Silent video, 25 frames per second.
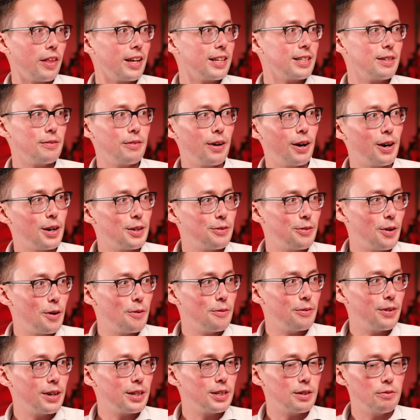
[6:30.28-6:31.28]
things at various
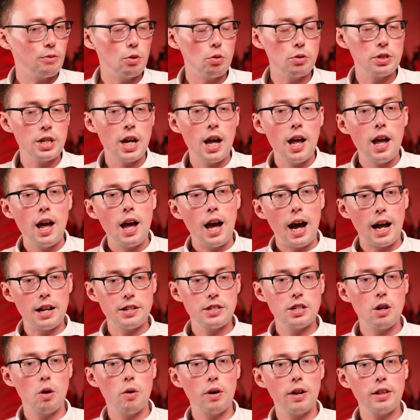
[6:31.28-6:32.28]
film festivals and
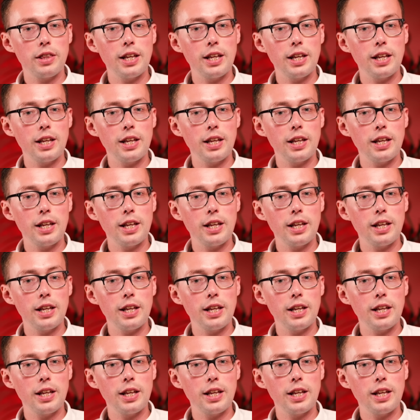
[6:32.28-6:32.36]
so on.